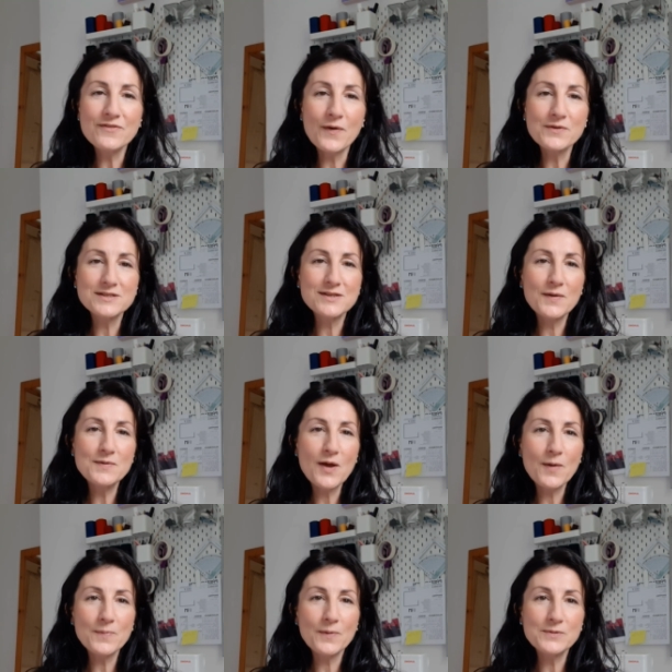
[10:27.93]
got sewn
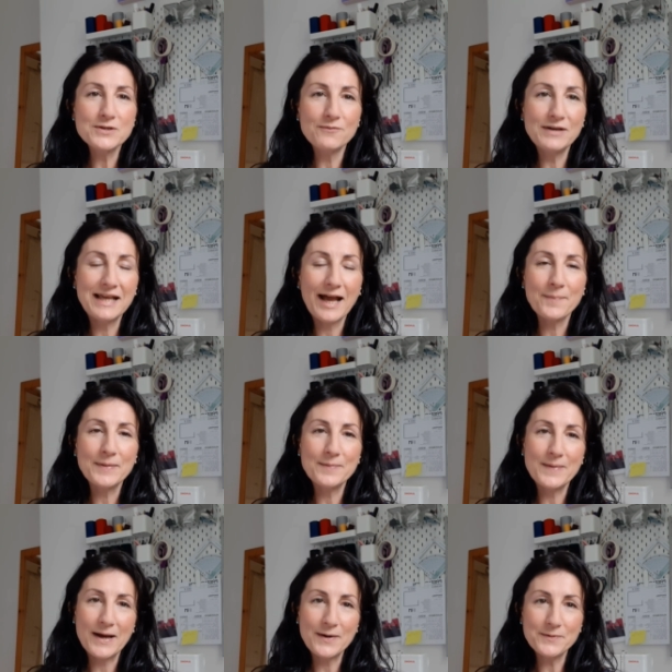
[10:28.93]
up, which I'm really happy
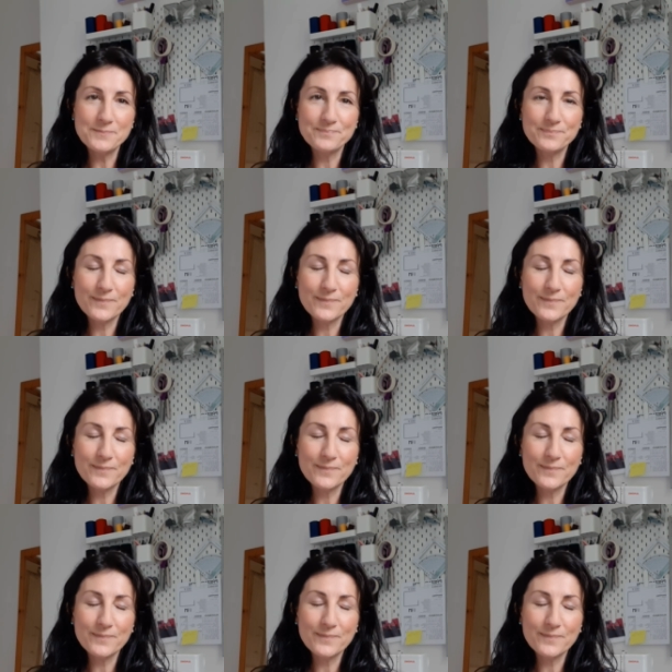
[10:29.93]
about.